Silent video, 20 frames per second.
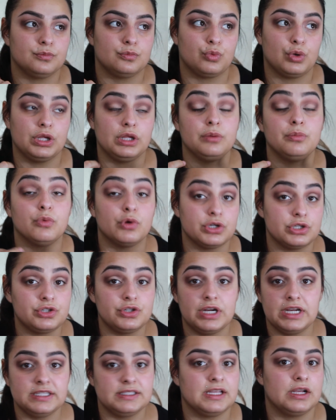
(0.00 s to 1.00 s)
really
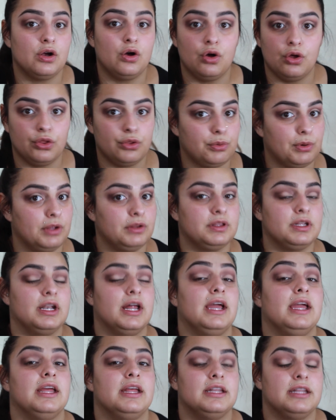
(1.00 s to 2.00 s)
moisturized like all throughout the
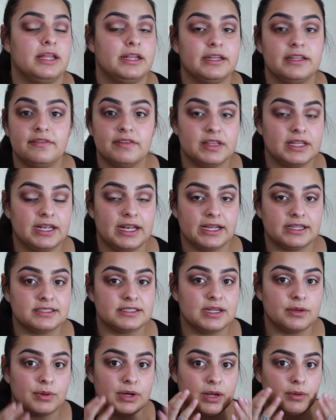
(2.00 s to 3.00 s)
night, and then even the next
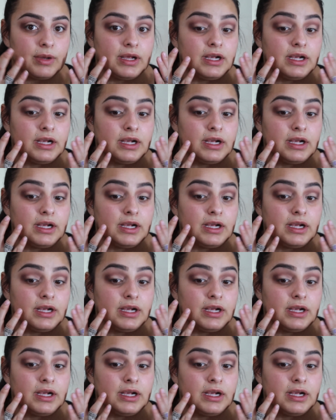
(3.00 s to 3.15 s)
day when I